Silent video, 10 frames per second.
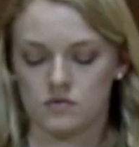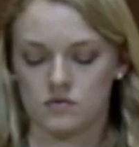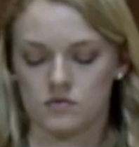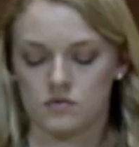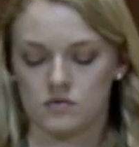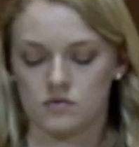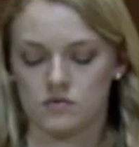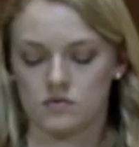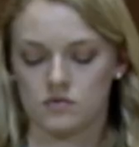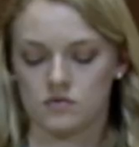
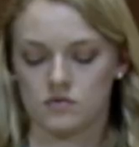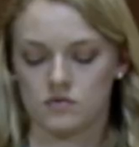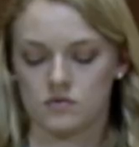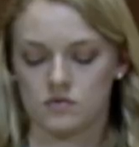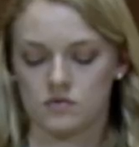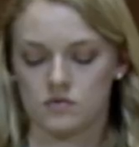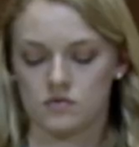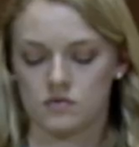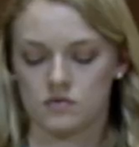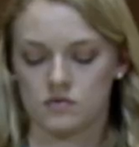
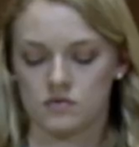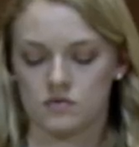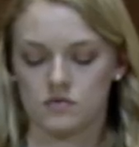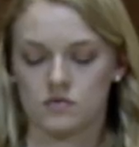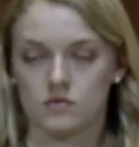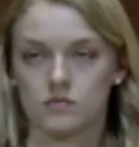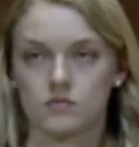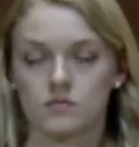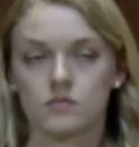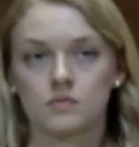
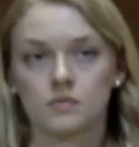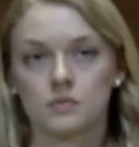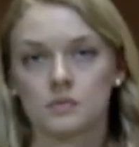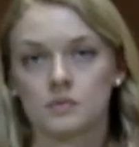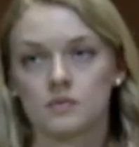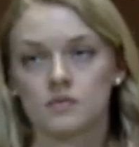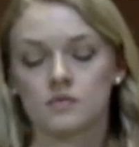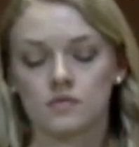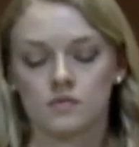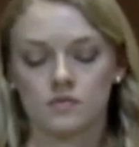
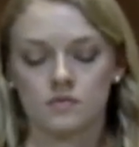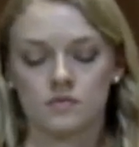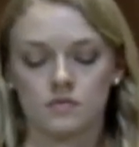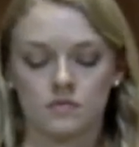(silent)